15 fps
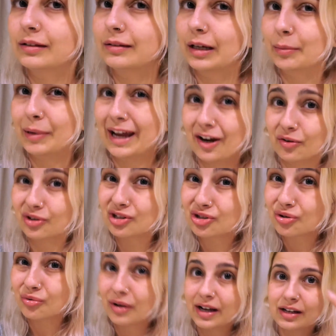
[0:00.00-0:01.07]
like my hair is
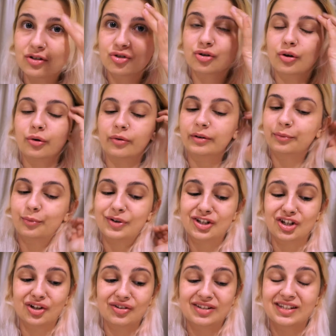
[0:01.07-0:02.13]
so white so we
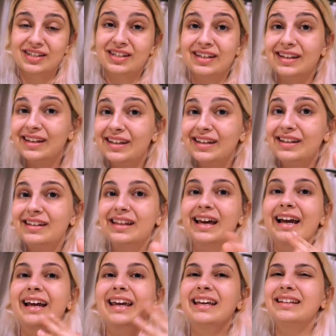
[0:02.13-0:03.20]
shall see
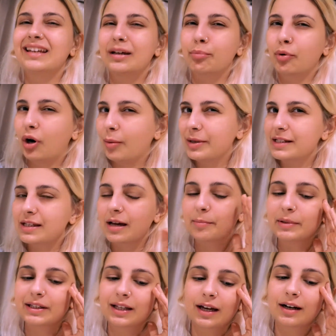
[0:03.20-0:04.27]
like I can't like promise that
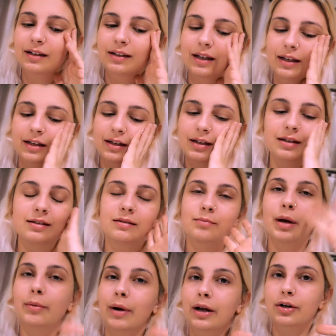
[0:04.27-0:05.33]
but that like is
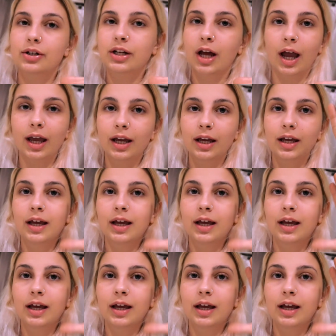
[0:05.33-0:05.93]
my ride or die